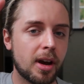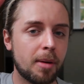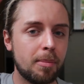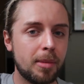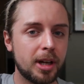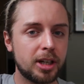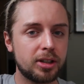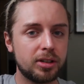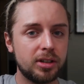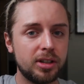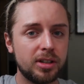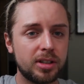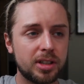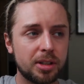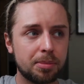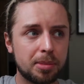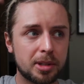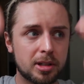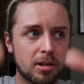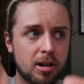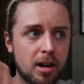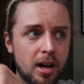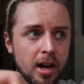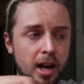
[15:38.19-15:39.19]
And make sure you
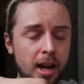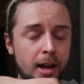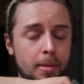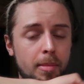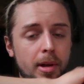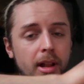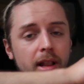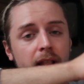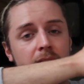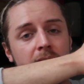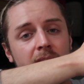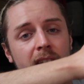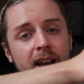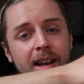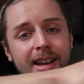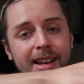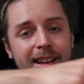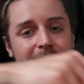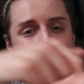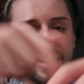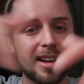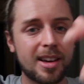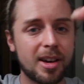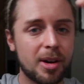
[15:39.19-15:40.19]
subscribe,
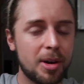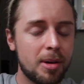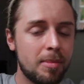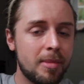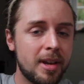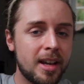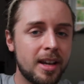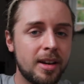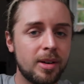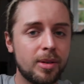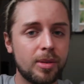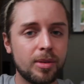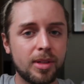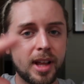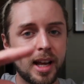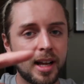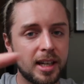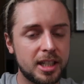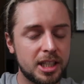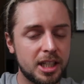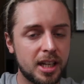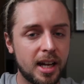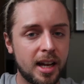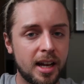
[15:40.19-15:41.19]
like, comment, all
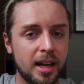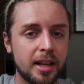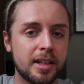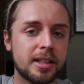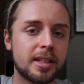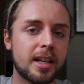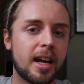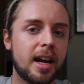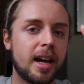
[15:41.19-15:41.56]
that jazz.